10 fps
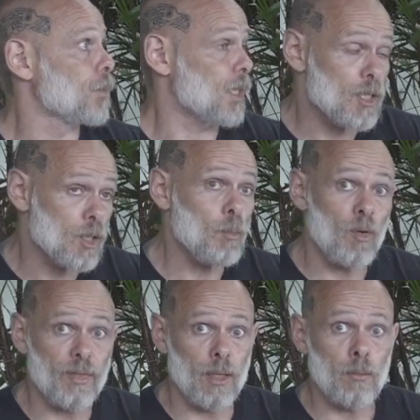There's some
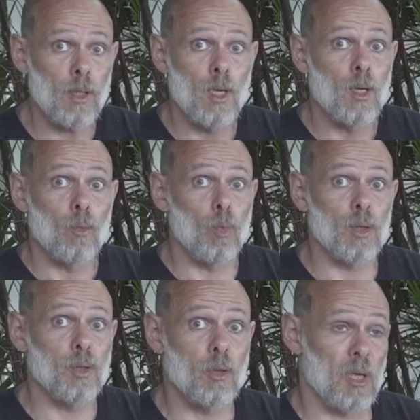of them where
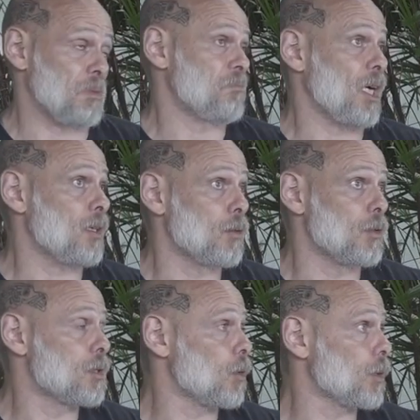you go like, I can do
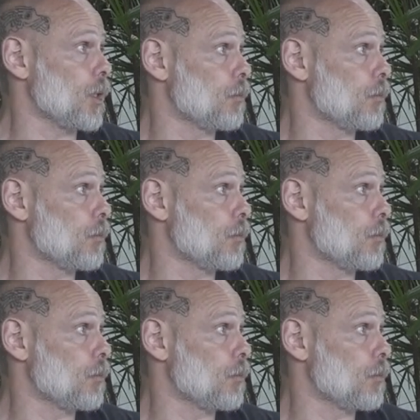this all day.